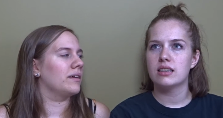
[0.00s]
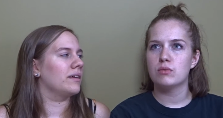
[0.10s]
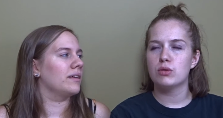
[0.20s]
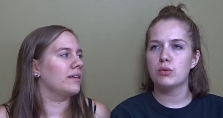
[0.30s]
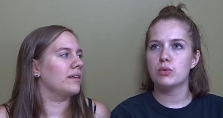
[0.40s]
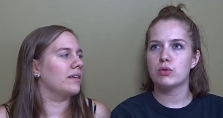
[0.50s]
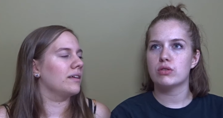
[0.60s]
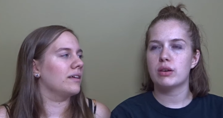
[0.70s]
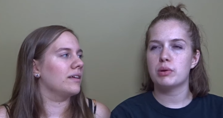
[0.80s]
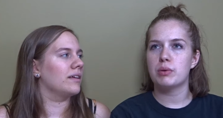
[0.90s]
Speaker 1: We'll go in
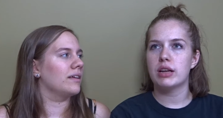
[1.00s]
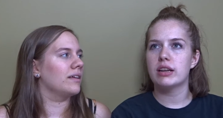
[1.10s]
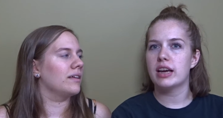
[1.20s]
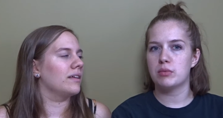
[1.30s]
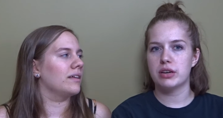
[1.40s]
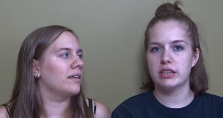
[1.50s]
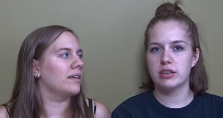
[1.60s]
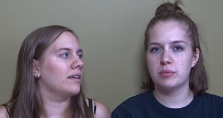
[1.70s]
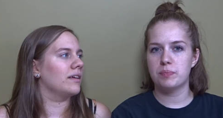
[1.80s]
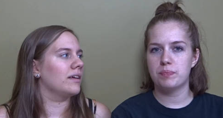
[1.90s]
order that we went. Animal
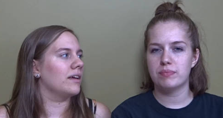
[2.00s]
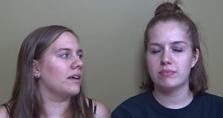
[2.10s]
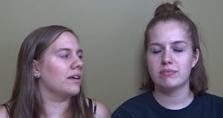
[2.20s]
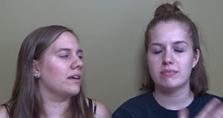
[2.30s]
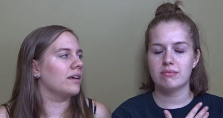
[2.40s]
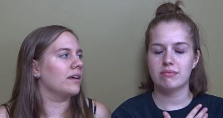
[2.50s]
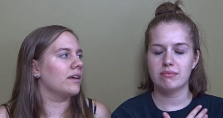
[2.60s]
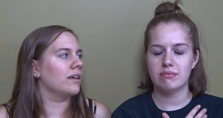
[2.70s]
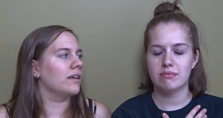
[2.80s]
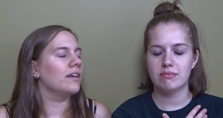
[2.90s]
Kingdom.
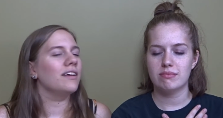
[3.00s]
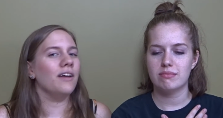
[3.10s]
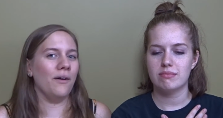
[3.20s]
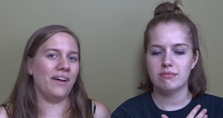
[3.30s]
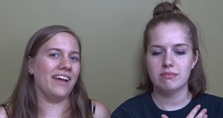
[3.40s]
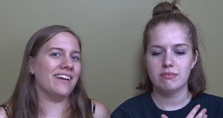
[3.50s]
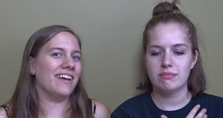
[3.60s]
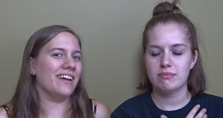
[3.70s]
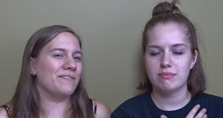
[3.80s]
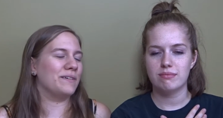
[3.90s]
Speaker 2: Okay.
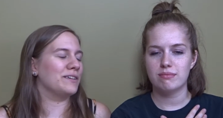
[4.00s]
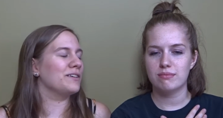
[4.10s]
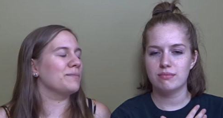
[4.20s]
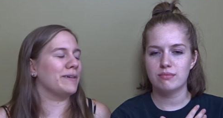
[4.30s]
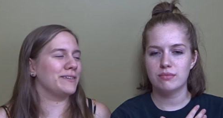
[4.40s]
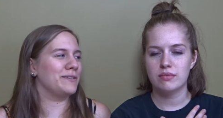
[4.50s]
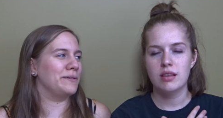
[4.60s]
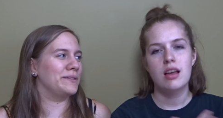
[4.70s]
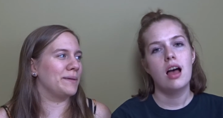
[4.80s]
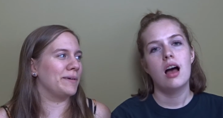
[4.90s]
What are your must-do,
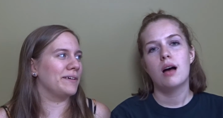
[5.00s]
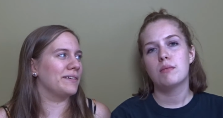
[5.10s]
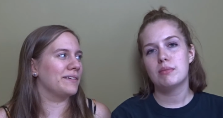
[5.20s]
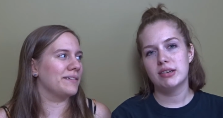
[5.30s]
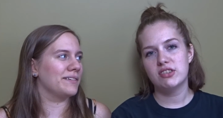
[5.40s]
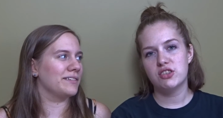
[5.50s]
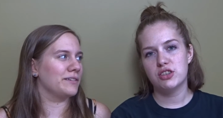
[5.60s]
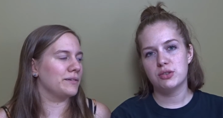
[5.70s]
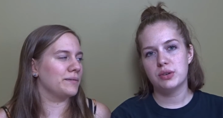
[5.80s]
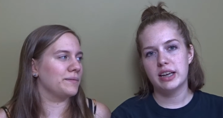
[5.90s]
Summer?
Speaker 1: My
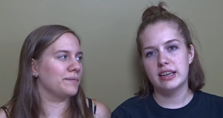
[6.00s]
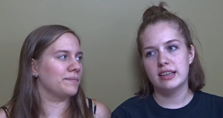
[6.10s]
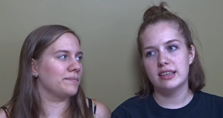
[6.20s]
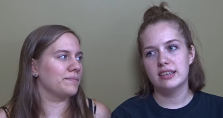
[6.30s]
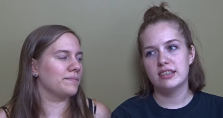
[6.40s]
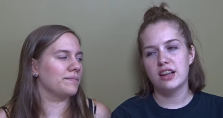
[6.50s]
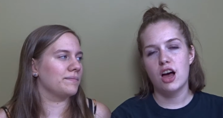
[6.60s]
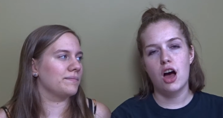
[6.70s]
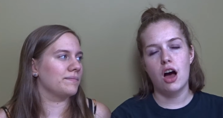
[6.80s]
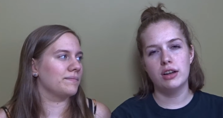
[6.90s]
must-do is
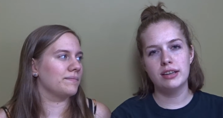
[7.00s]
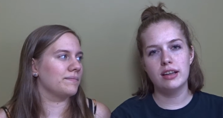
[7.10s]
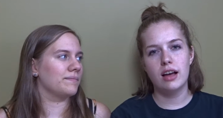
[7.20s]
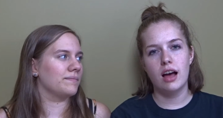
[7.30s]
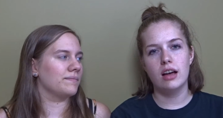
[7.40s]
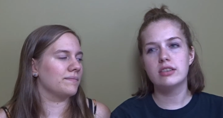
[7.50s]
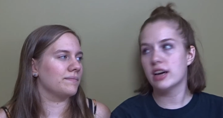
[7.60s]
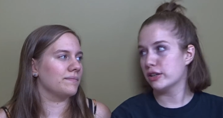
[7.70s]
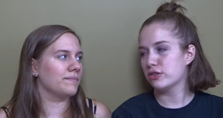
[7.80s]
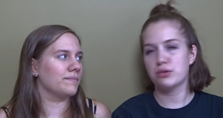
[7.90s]

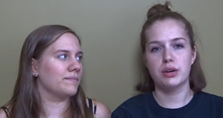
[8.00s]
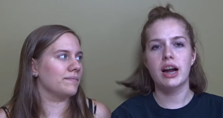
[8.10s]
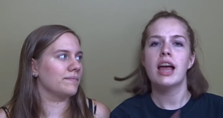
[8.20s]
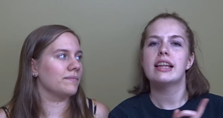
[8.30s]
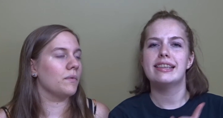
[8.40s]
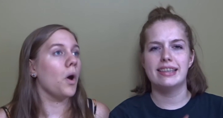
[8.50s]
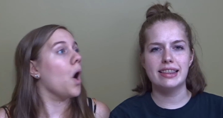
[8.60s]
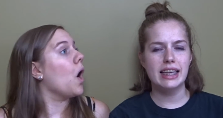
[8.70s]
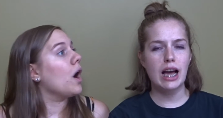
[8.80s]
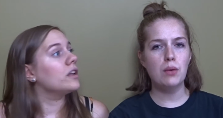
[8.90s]
Dinosaur.
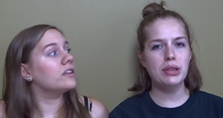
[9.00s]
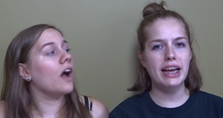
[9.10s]
Didn't think I would